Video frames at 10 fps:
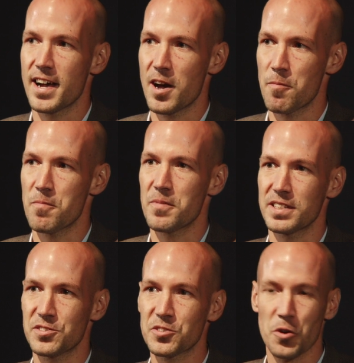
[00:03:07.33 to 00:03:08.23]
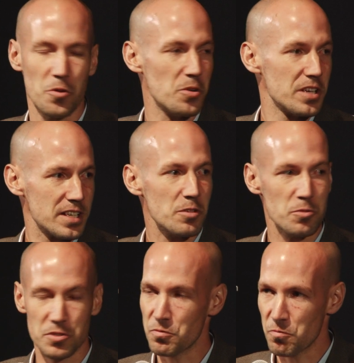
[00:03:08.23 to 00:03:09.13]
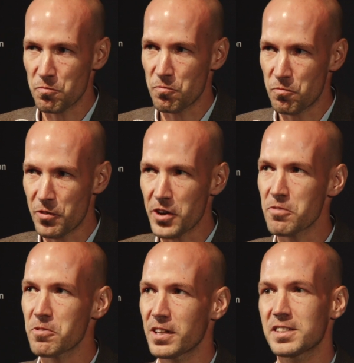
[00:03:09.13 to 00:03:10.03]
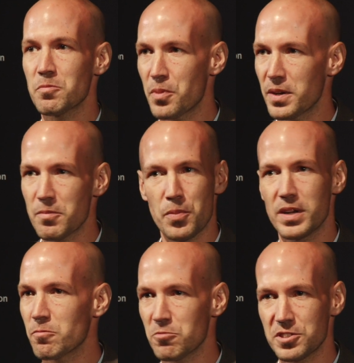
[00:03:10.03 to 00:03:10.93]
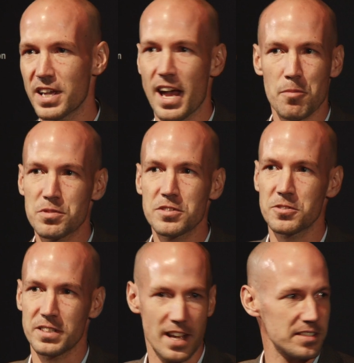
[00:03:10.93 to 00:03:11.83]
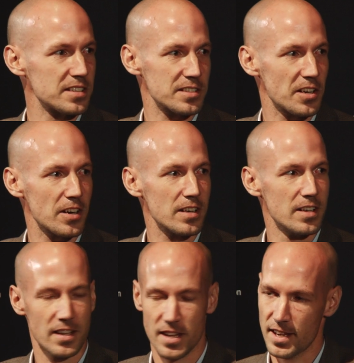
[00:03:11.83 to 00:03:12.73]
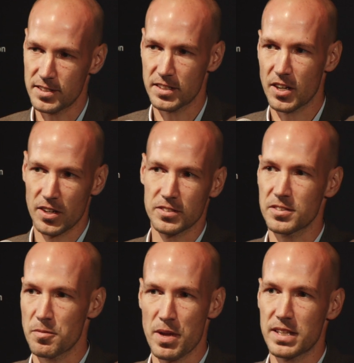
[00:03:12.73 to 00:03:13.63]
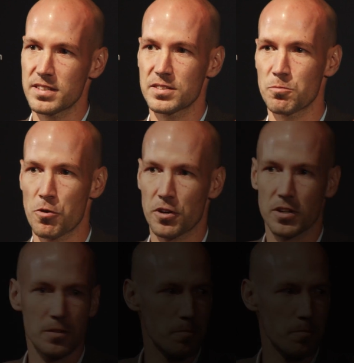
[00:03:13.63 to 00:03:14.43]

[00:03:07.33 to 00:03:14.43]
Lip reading: And so he was very reluctant, but was absolutely necessary as a character to make this work.